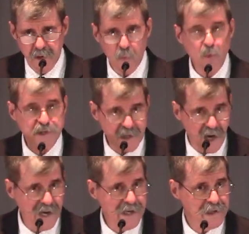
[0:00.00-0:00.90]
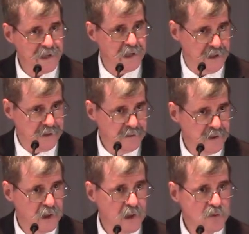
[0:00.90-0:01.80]
was tied in
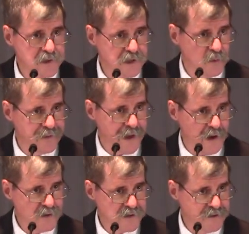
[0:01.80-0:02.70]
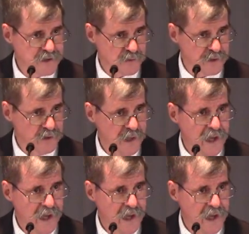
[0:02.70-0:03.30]
closely with the house of Israel.